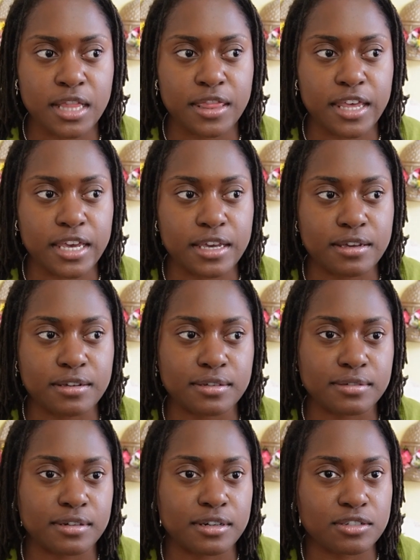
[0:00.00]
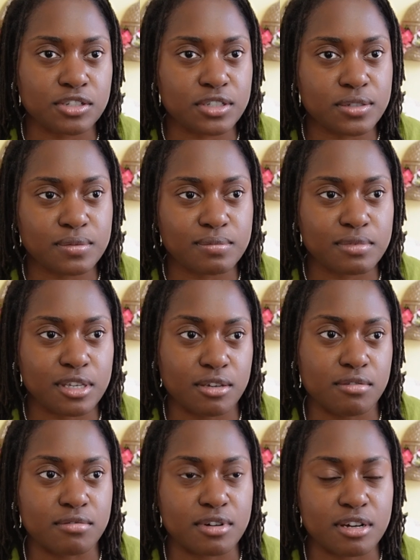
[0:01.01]
They are just
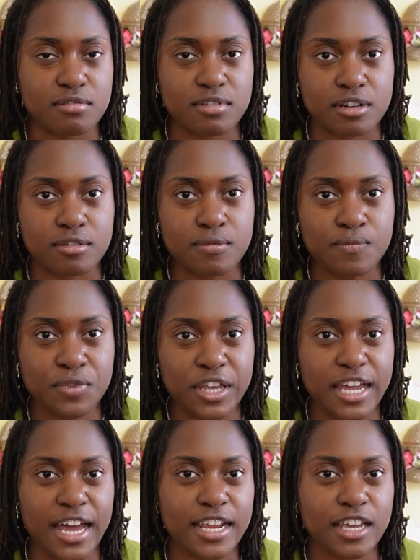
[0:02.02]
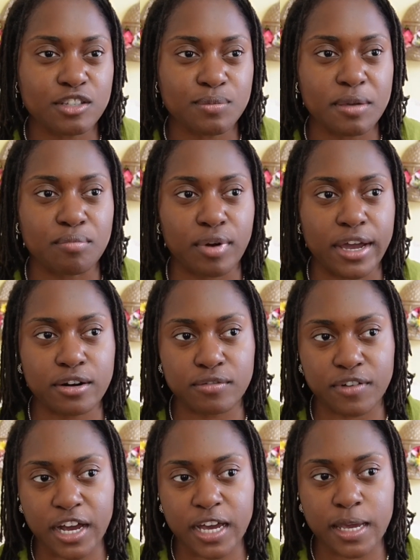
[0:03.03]
cute. I don't know. It kind of gives me bridal
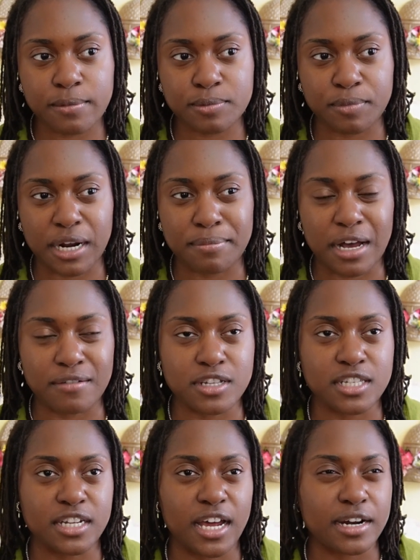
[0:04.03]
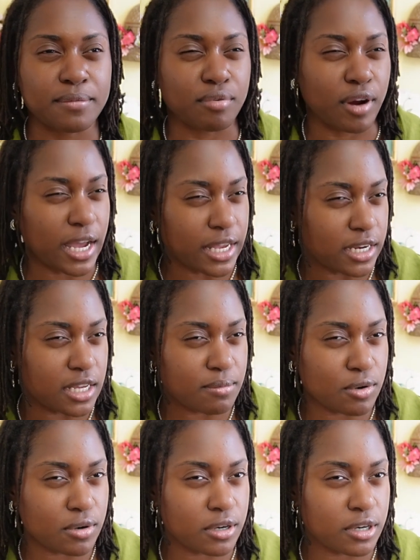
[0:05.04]
vibes, but I'm obviously not a bride
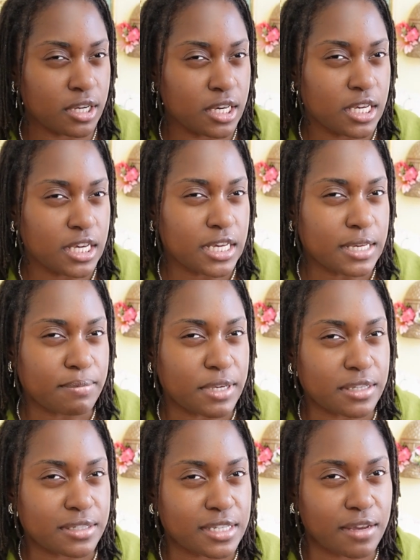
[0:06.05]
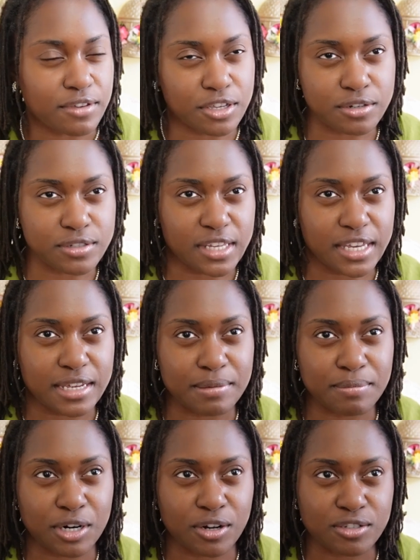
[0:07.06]
anymore, being 7 years in,
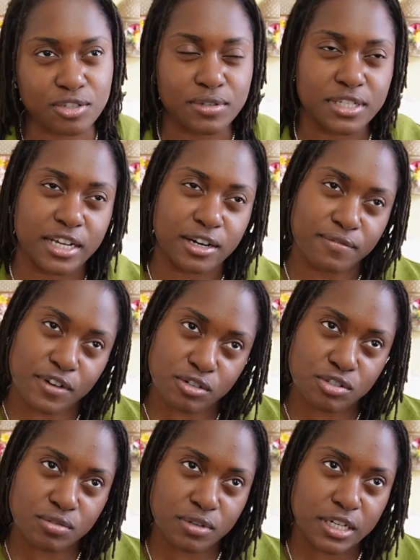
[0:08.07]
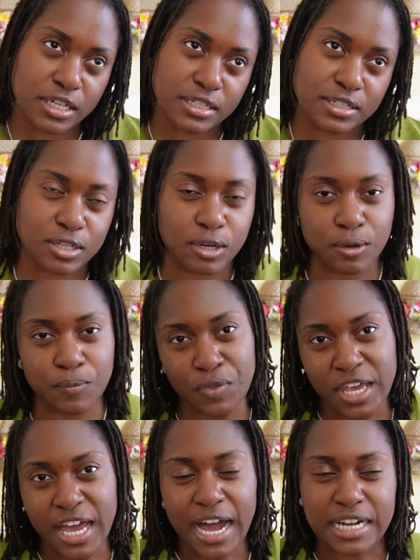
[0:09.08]
but also it's an anniversary, so
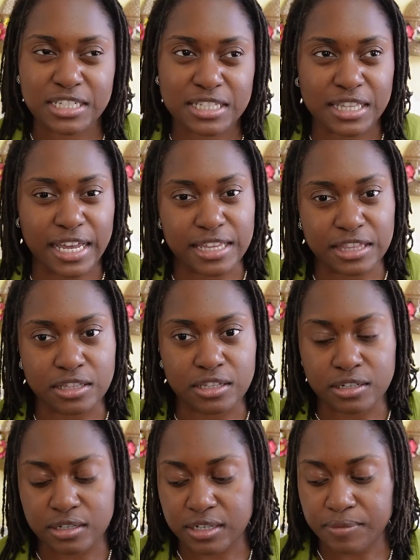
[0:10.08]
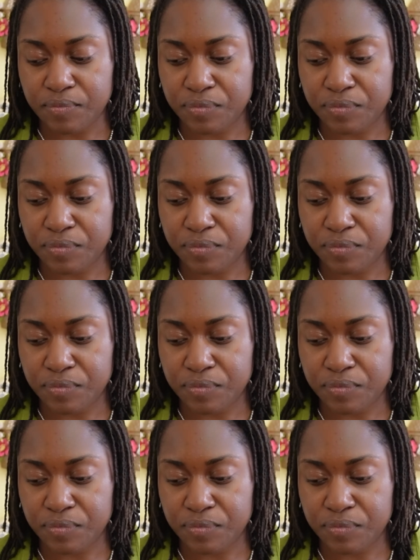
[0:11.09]
I just like the look.